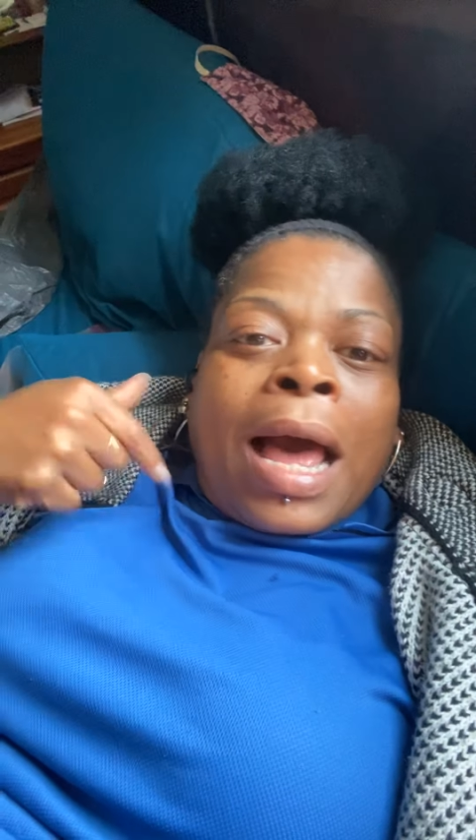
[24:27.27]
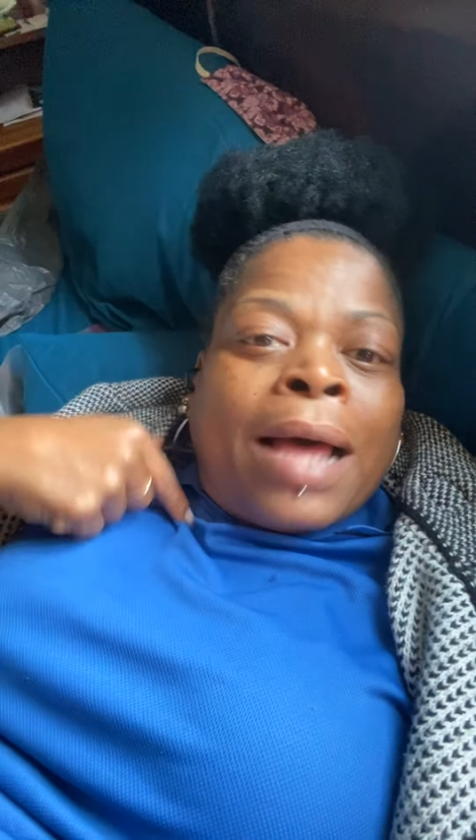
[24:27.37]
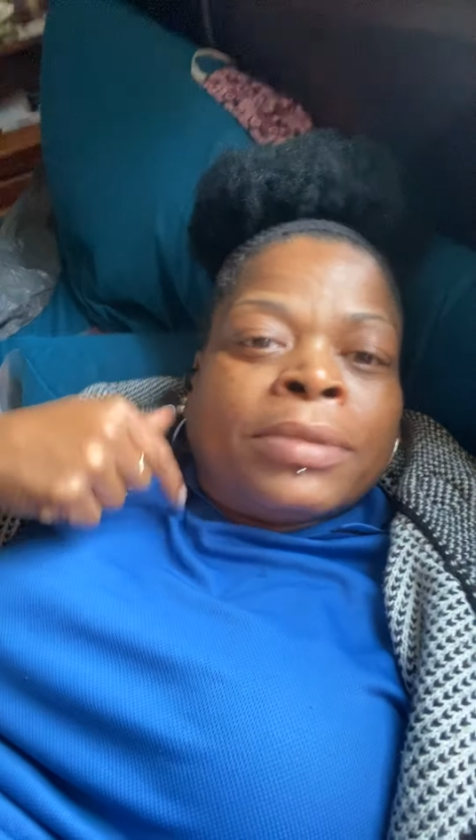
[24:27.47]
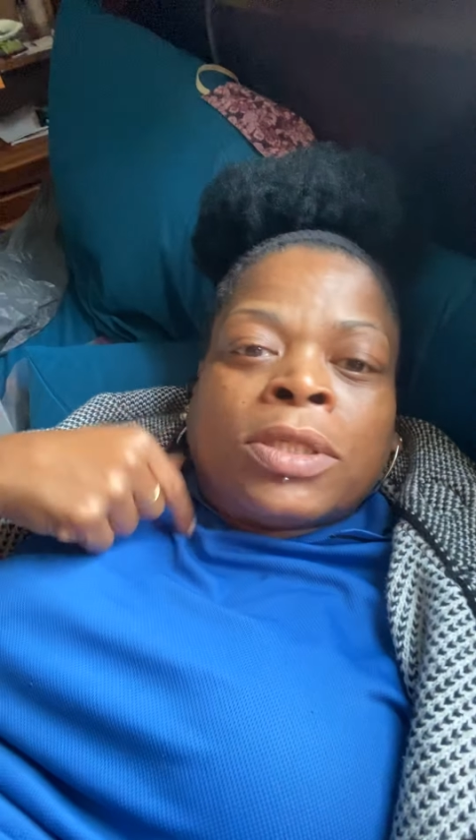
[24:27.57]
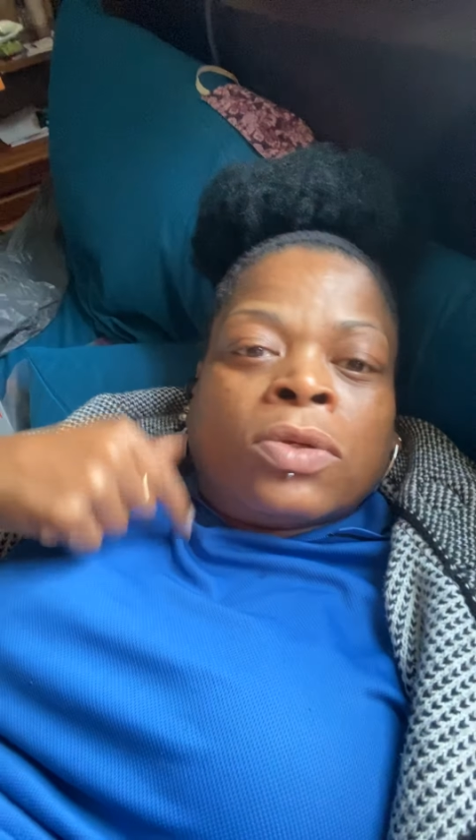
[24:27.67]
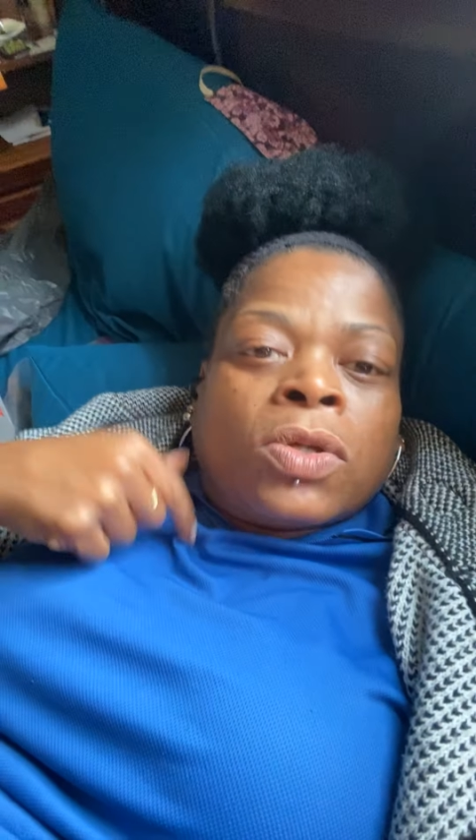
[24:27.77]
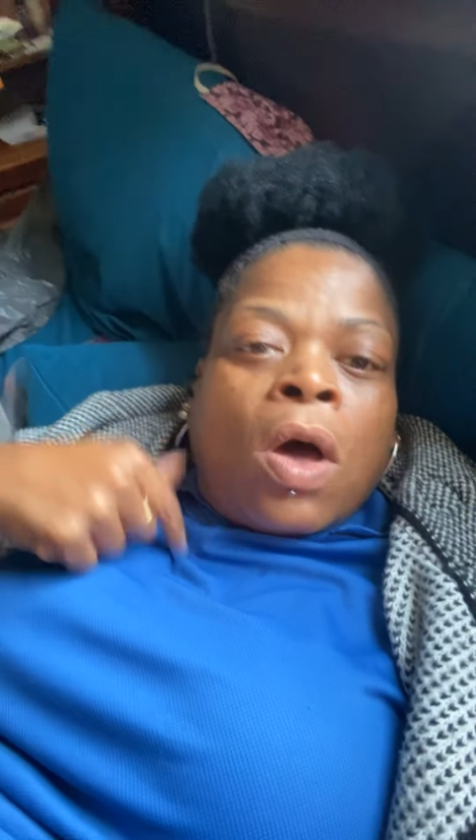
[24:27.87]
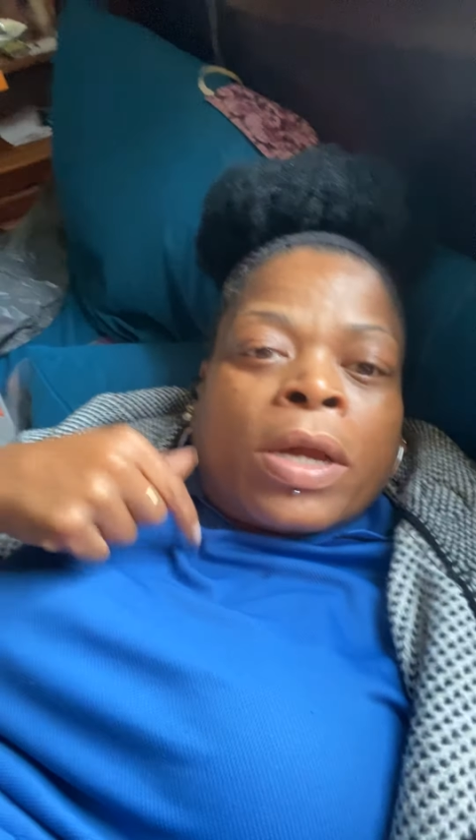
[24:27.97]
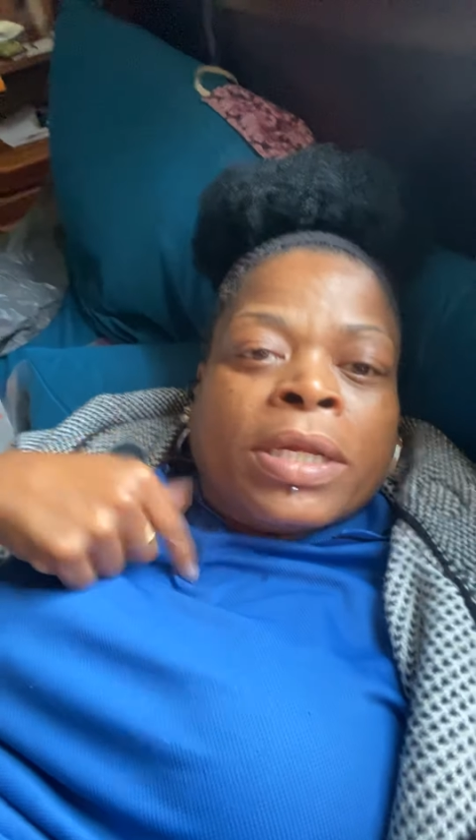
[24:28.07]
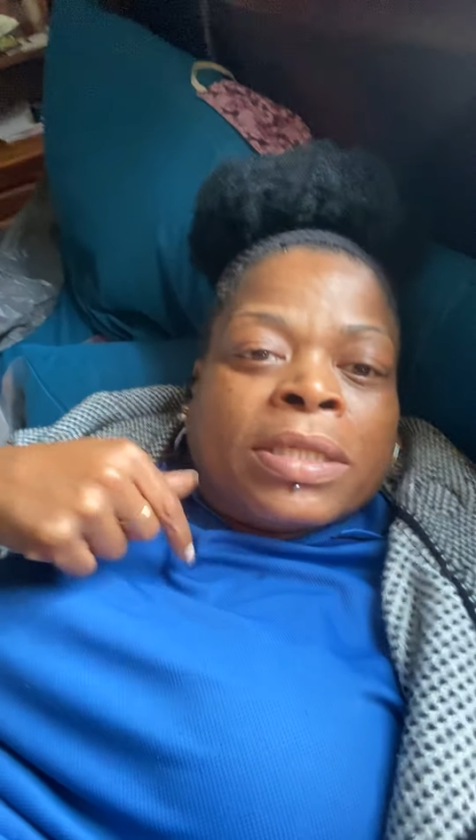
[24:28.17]
I'm still
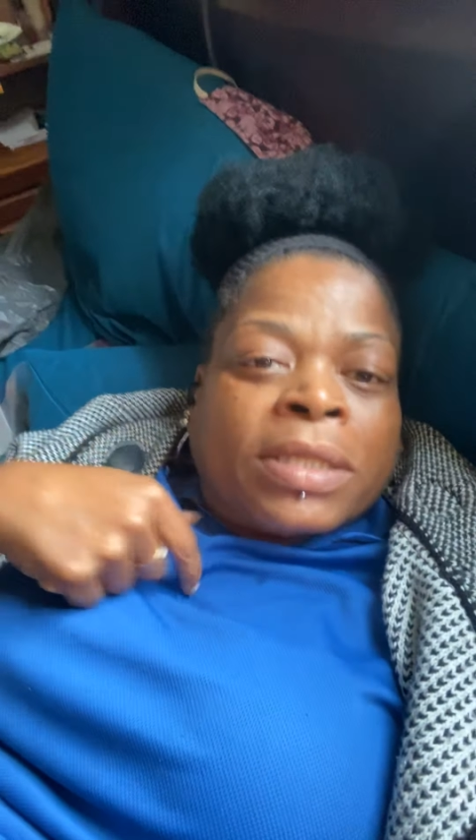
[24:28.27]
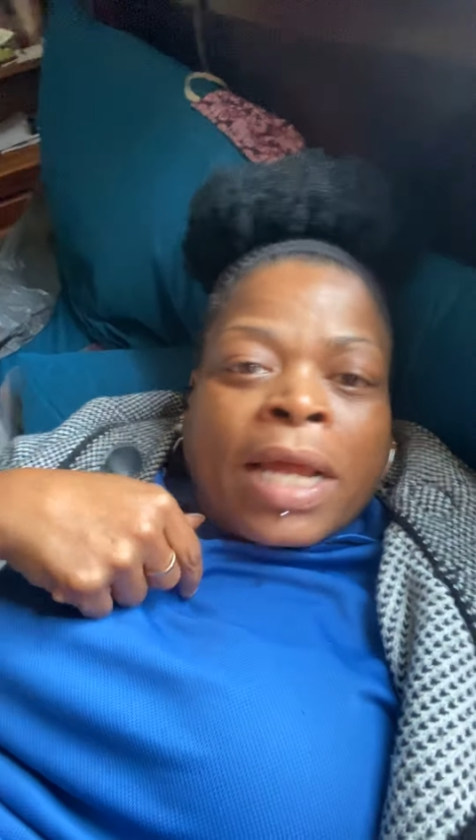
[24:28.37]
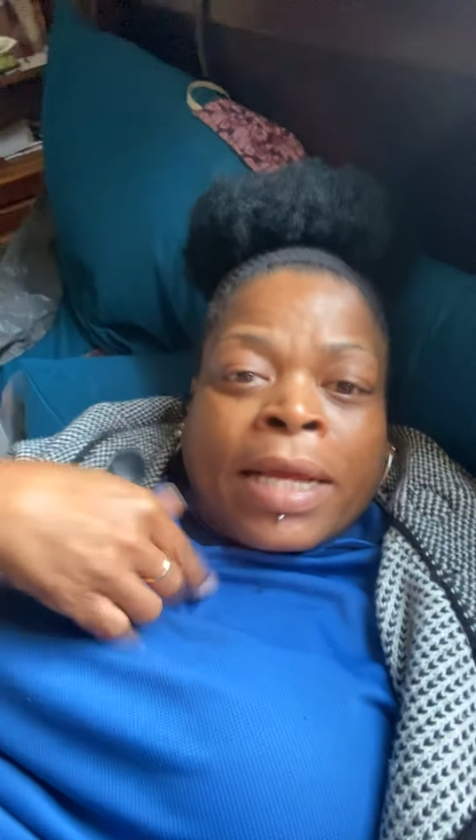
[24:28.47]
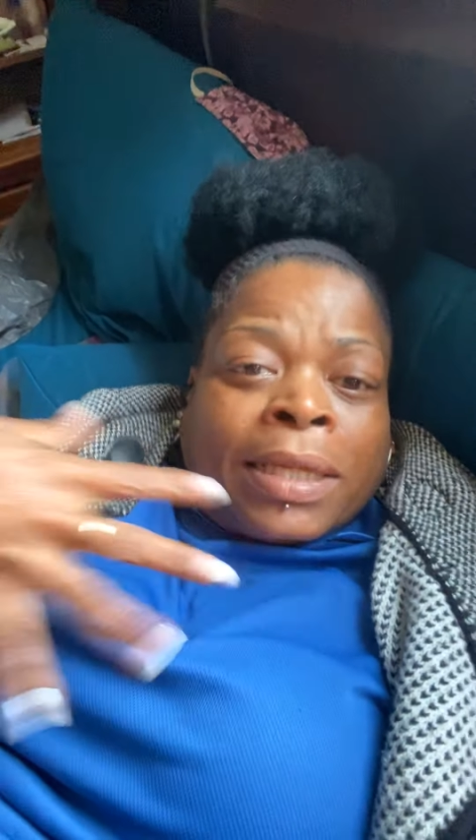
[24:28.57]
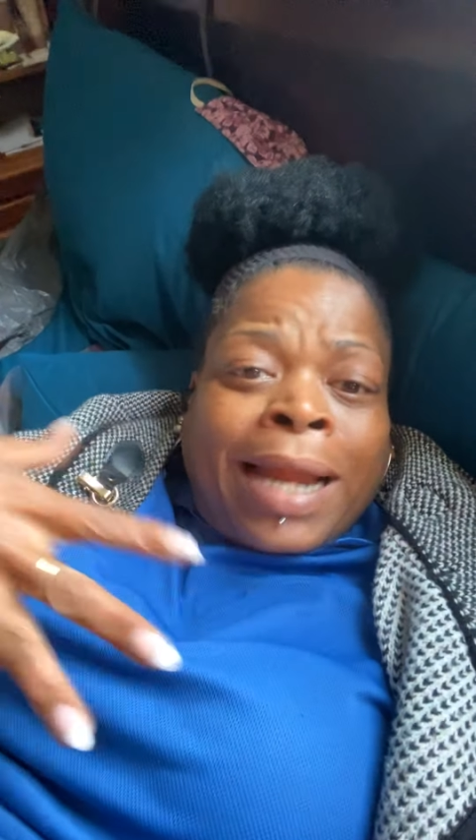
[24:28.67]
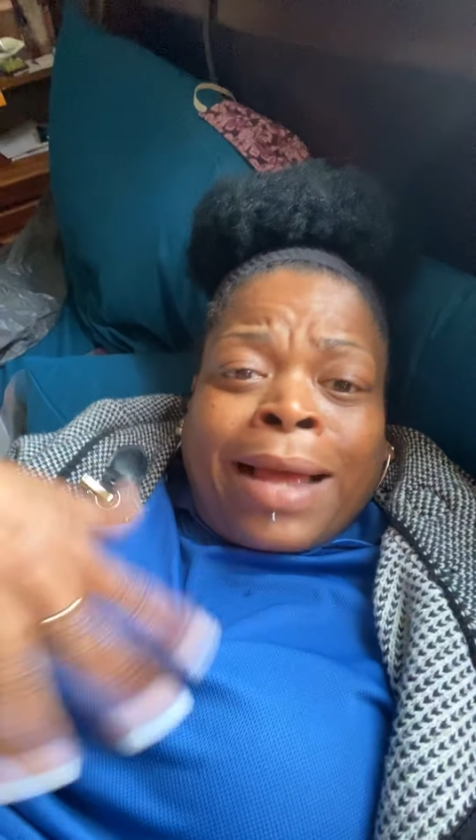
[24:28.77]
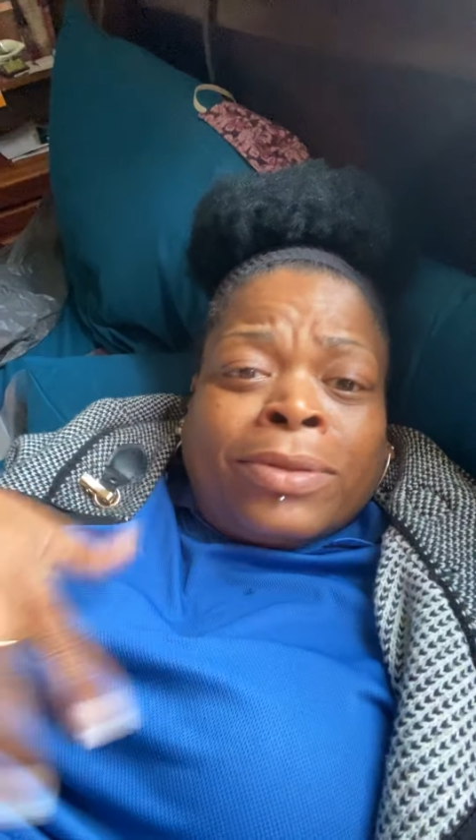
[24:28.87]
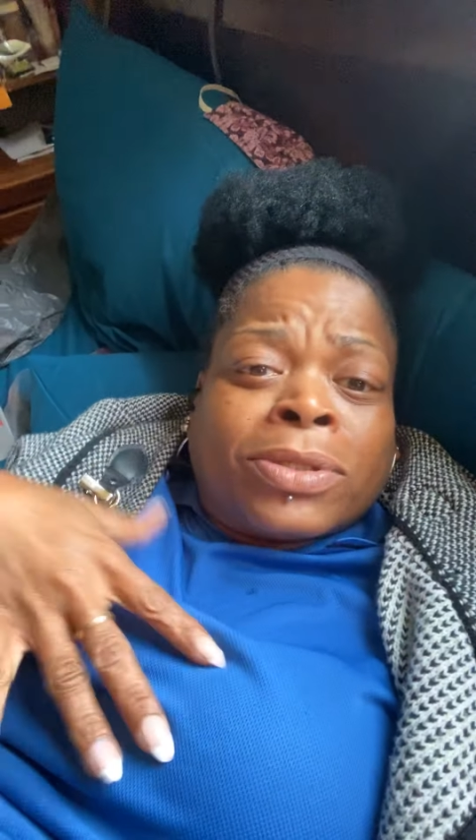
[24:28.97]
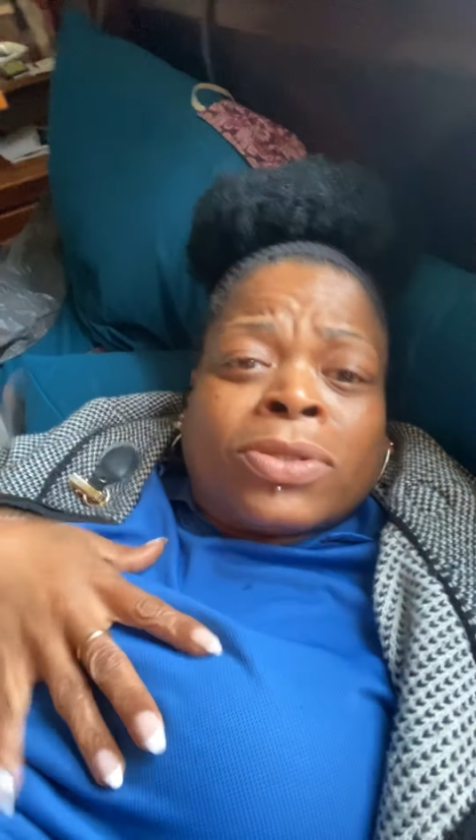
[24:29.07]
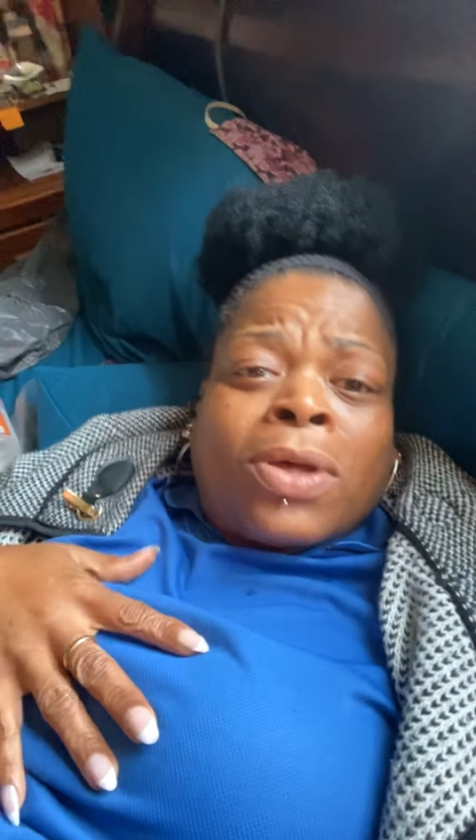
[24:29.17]
talking the slang that I
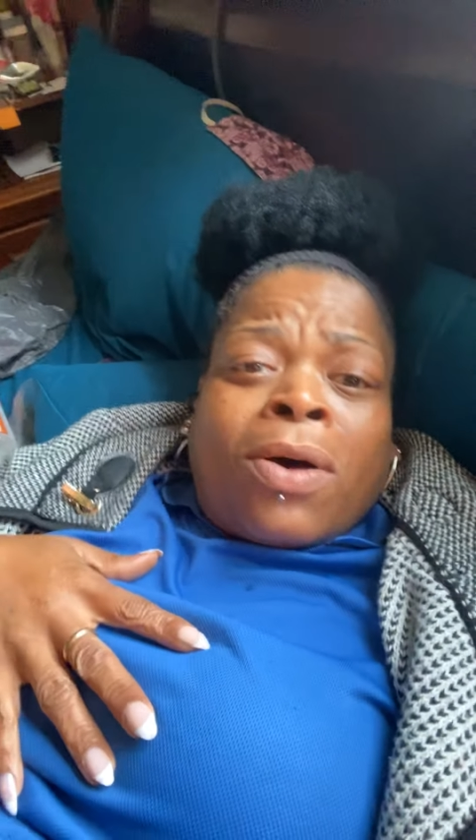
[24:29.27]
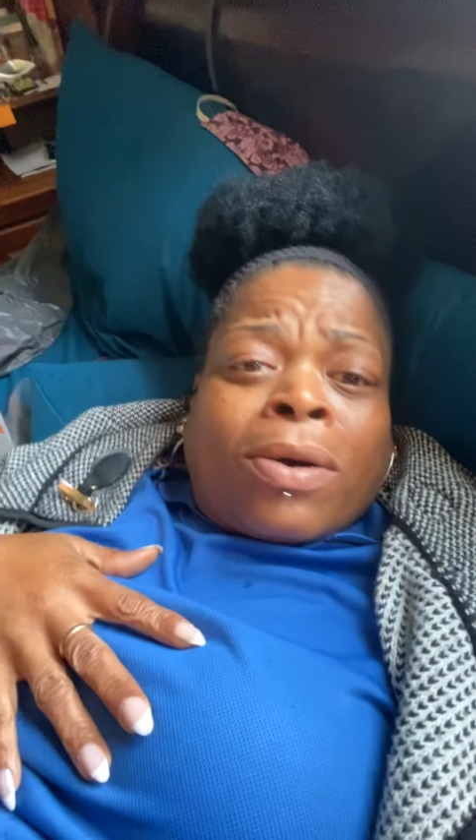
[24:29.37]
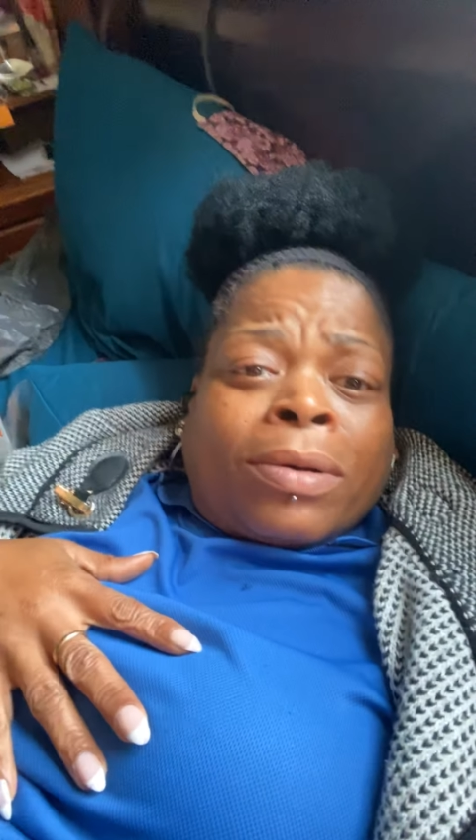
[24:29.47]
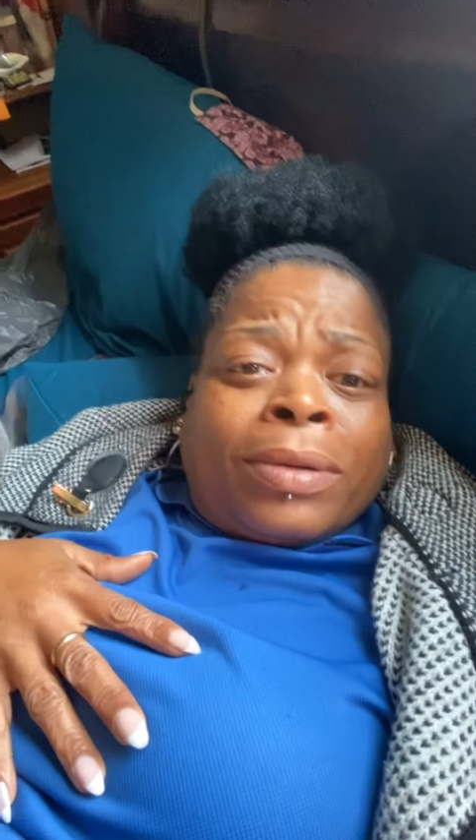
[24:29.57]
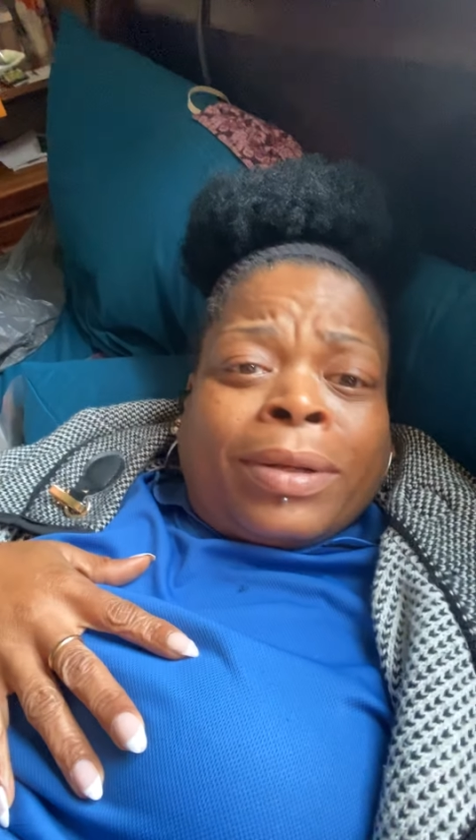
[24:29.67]
used to talk.